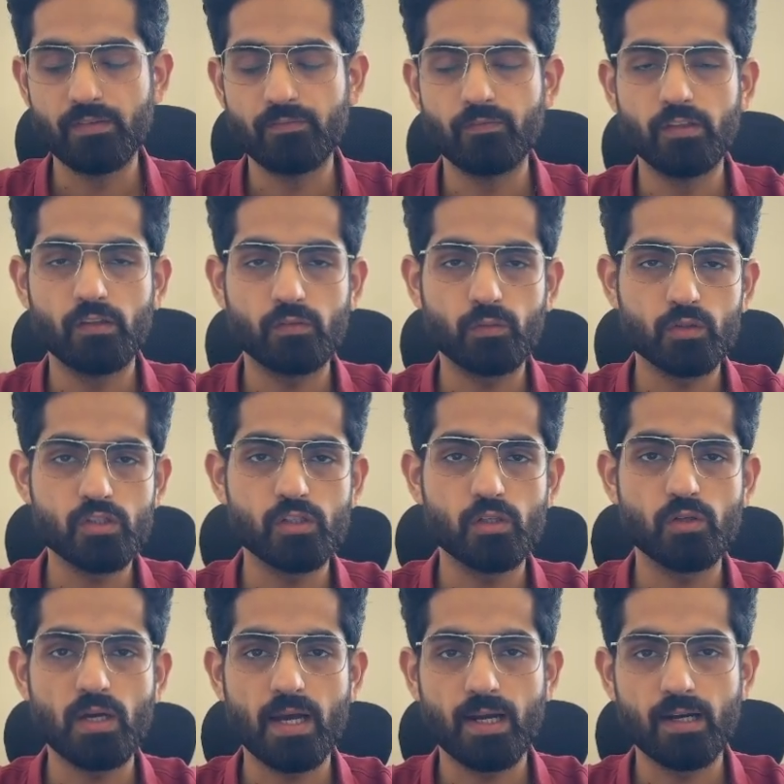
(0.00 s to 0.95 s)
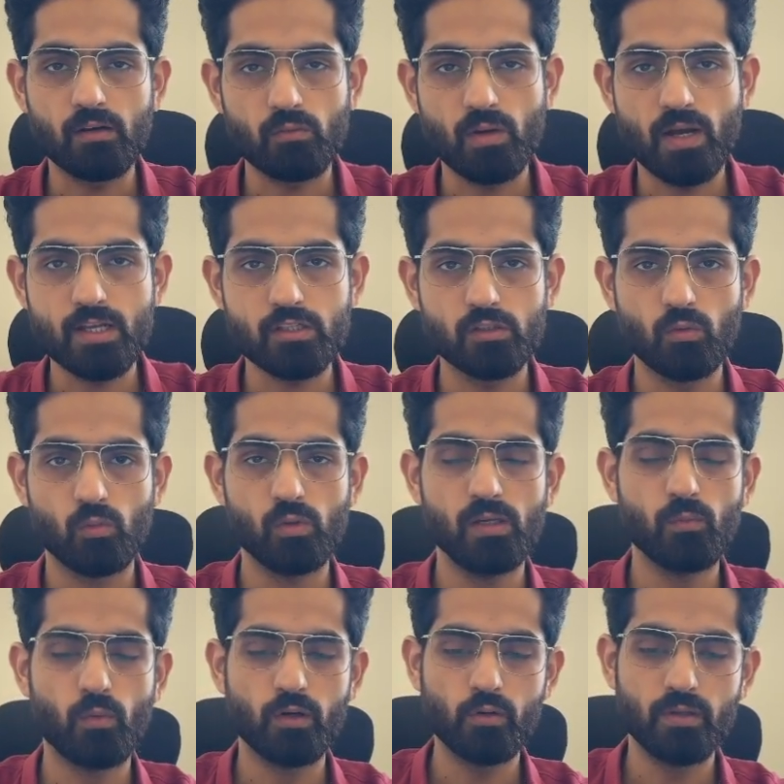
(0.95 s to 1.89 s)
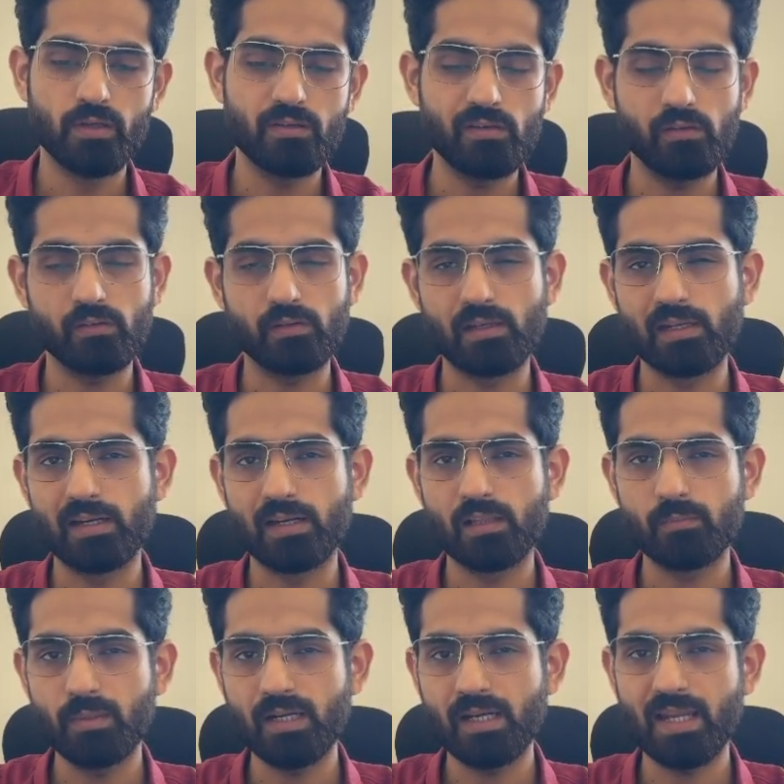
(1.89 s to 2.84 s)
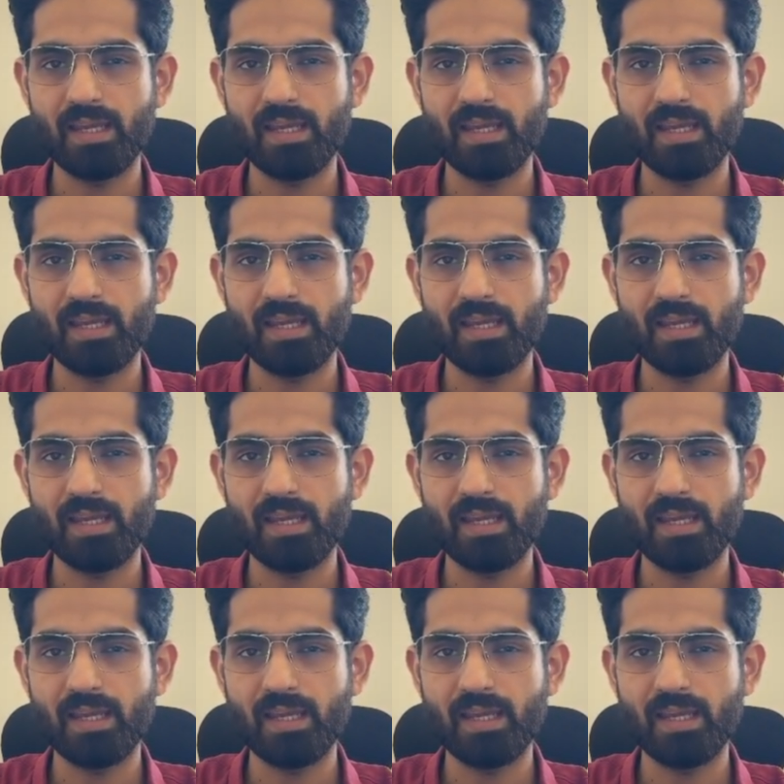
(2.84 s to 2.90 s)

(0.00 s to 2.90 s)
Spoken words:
and when you switch it to target ROAS, you only want to increase it a little bit,